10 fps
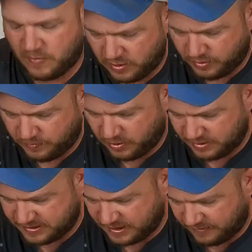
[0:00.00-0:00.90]
Mario
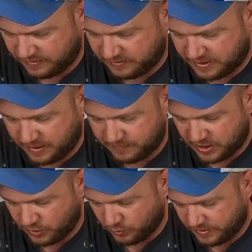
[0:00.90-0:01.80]
Party 7,
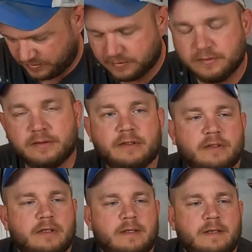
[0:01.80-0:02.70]
GameCube. Yeah.
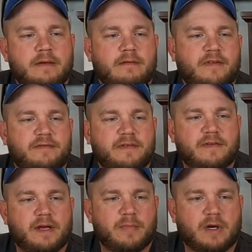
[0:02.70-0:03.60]

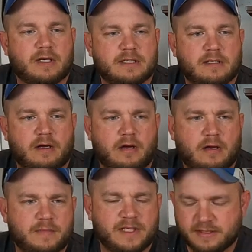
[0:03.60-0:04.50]
55 bucks.
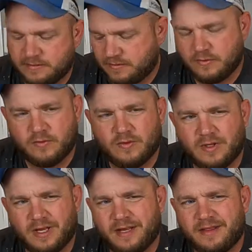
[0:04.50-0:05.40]
Um this
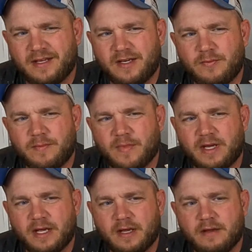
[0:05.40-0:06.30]
I think we
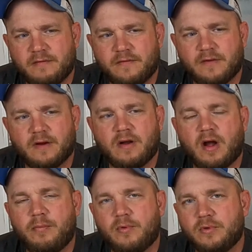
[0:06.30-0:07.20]
might have a
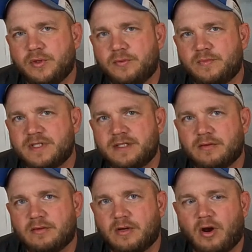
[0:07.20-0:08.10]
couple
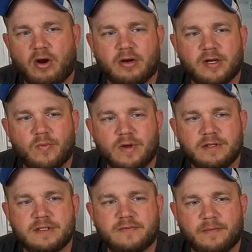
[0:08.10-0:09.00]
still carded
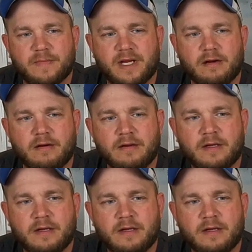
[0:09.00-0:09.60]
ones from there.